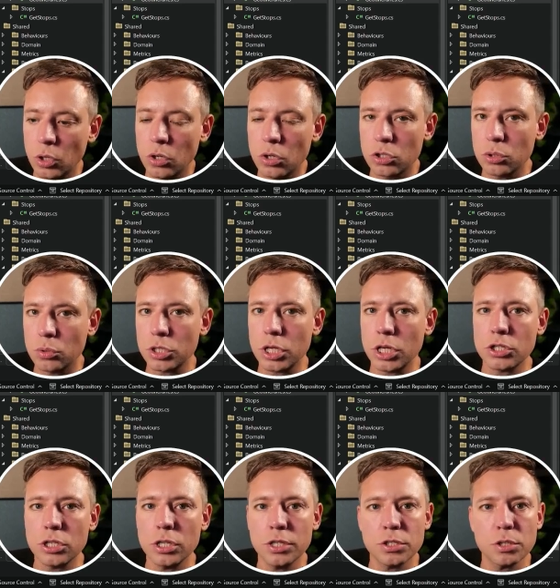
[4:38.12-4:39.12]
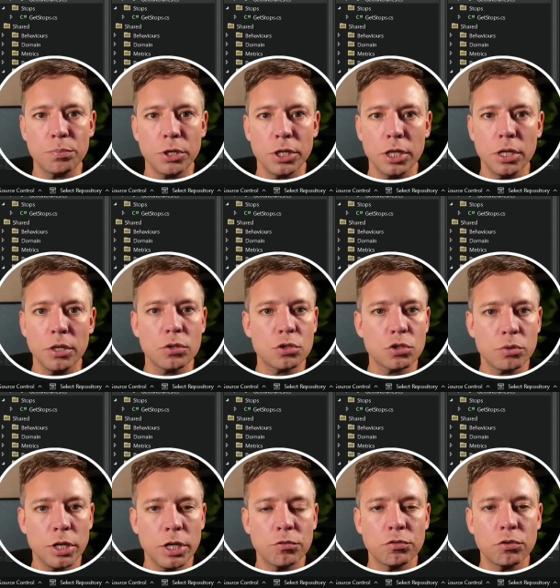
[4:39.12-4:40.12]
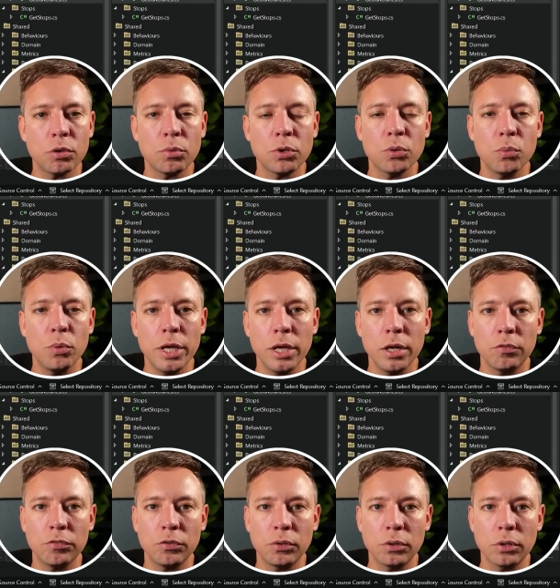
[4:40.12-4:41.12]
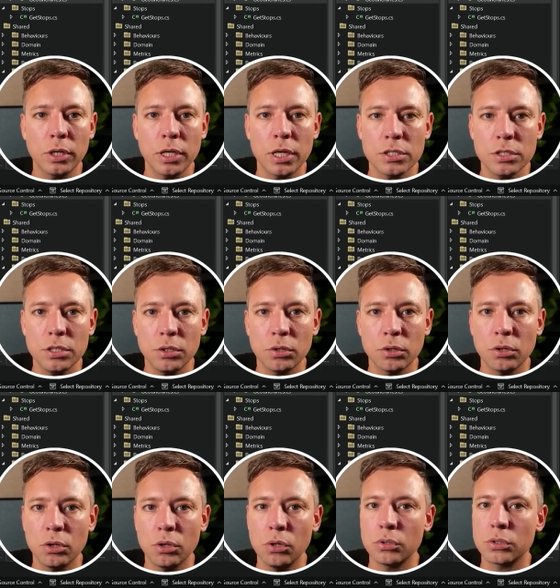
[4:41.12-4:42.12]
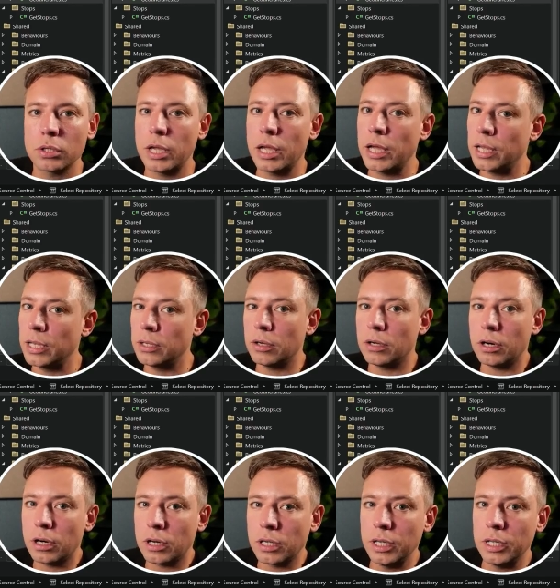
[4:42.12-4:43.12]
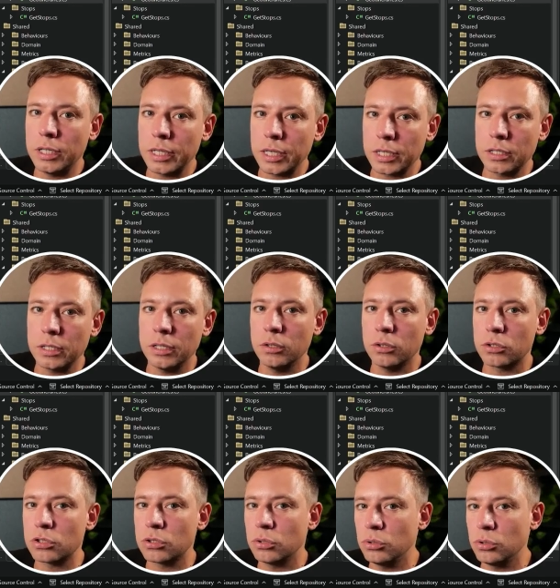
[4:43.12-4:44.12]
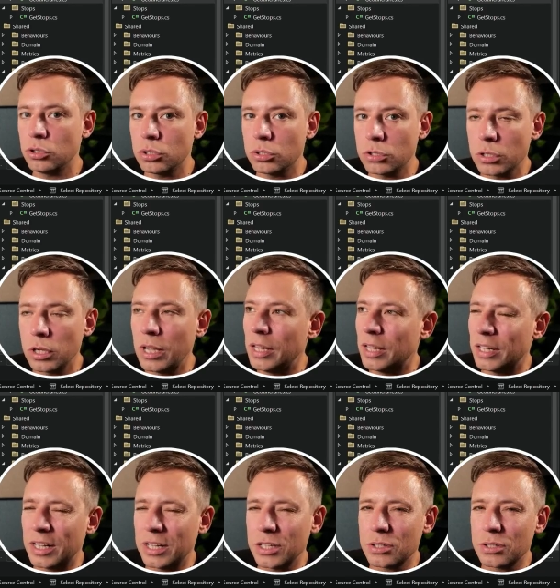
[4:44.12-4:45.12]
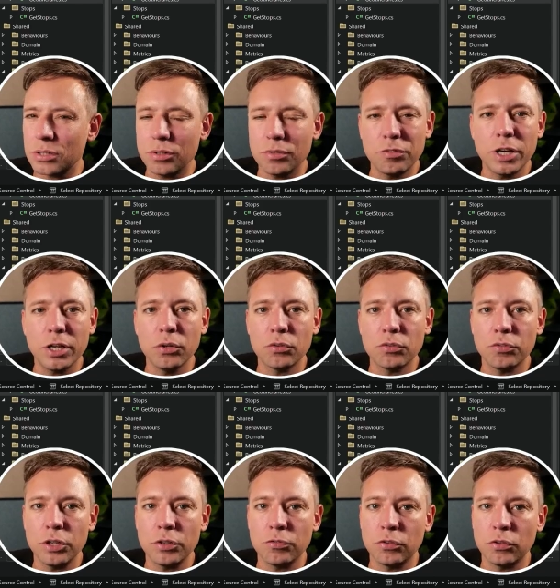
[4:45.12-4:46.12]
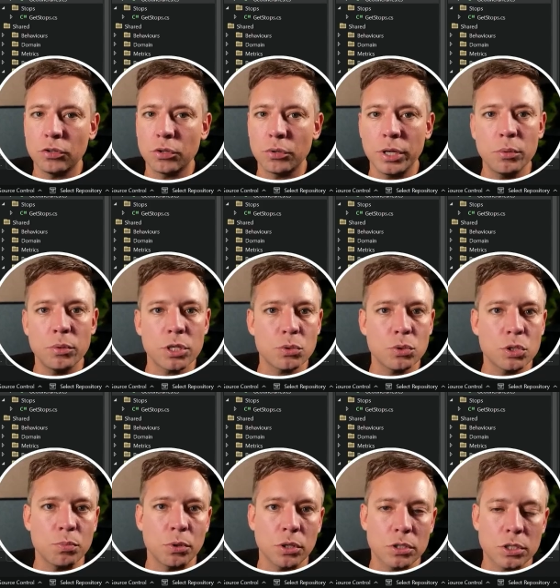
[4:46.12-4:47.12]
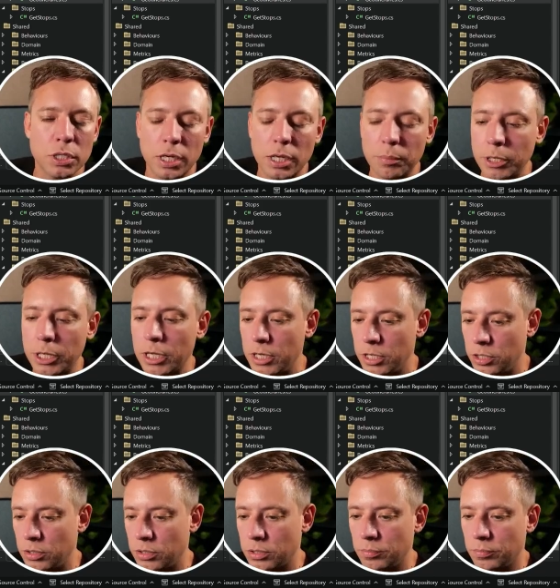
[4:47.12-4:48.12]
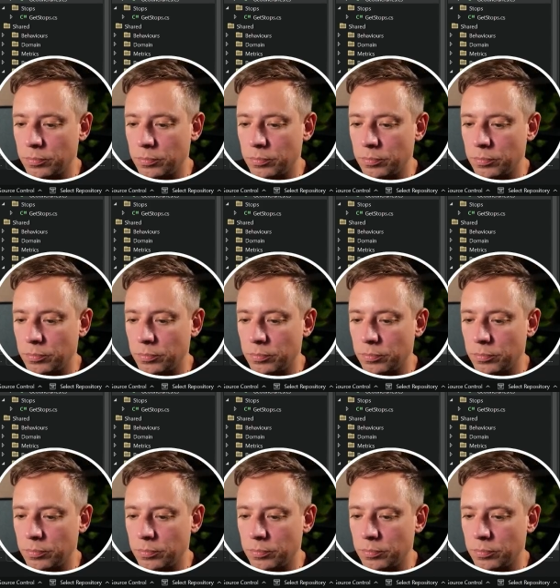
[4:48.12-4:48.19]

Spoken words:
So essentially it's a pretty straightforward way of organizing your code and architecting your solutions that is a very good fit for request response style applications.